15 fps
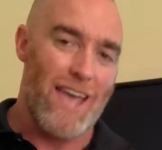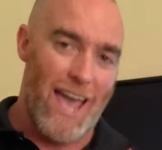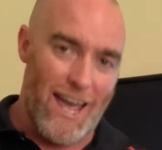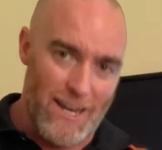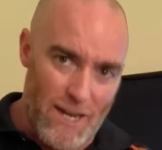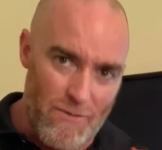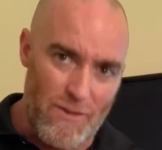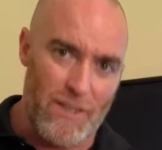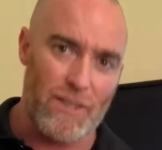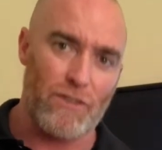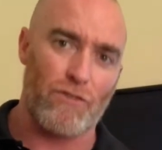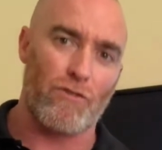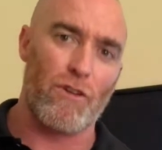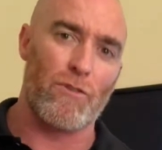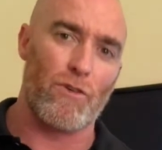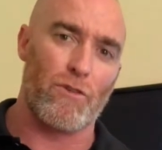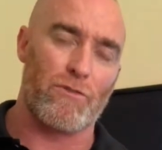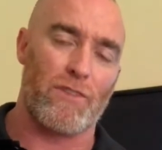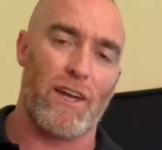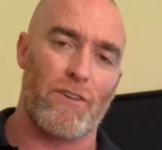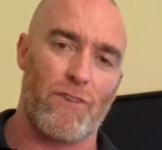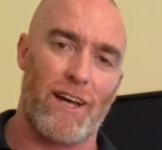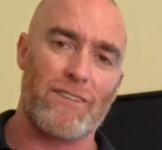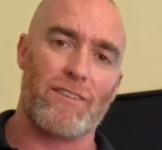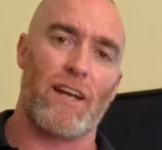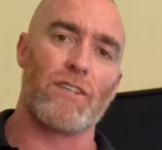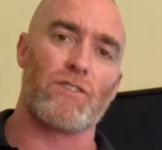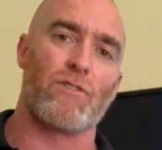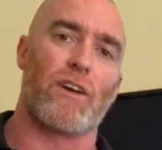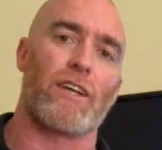and everything is driven off that right
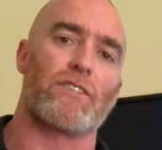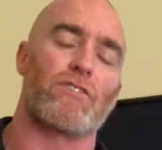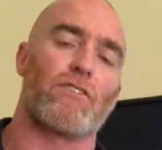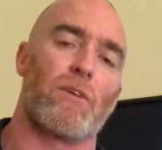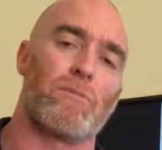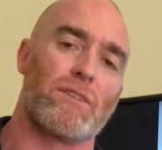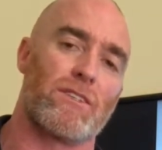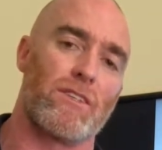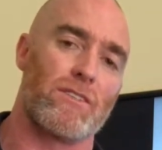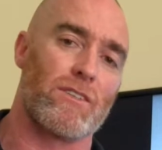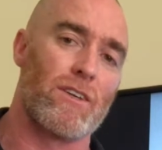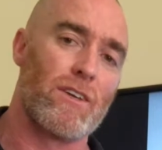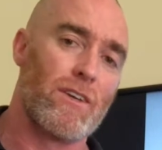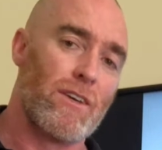down to our extremities.